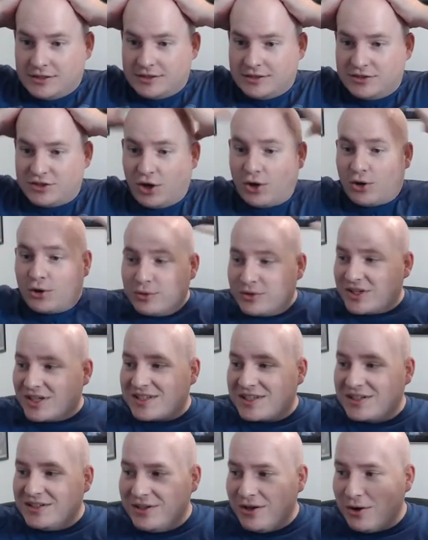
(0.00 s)
Daru
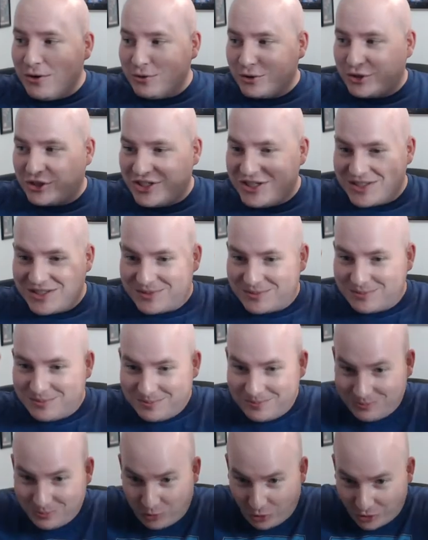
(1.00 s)
doesn't know she's
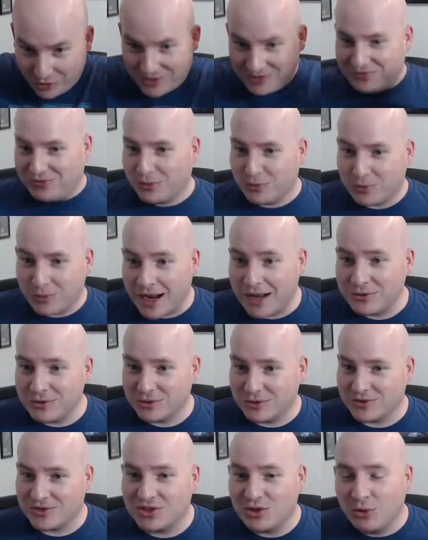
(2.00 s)
working for
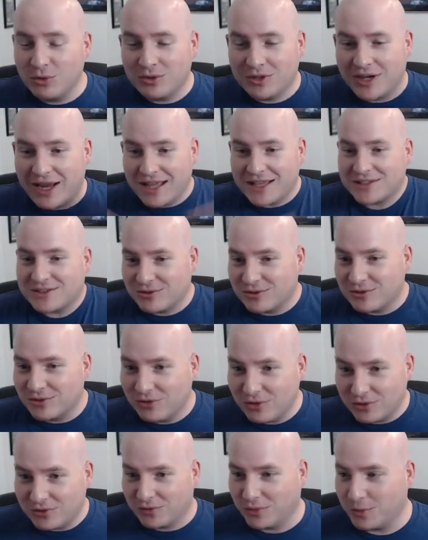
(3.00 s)
Rounders. Don't ask her to
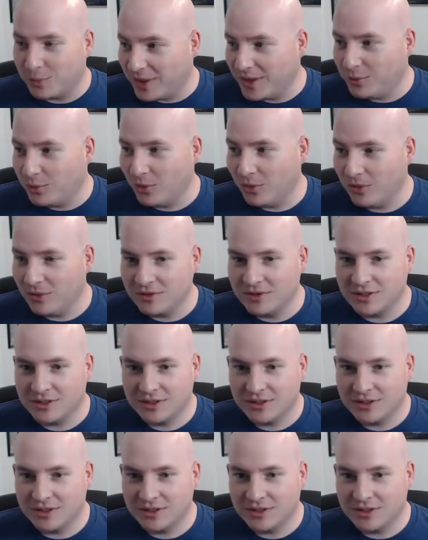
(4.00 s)
look for people.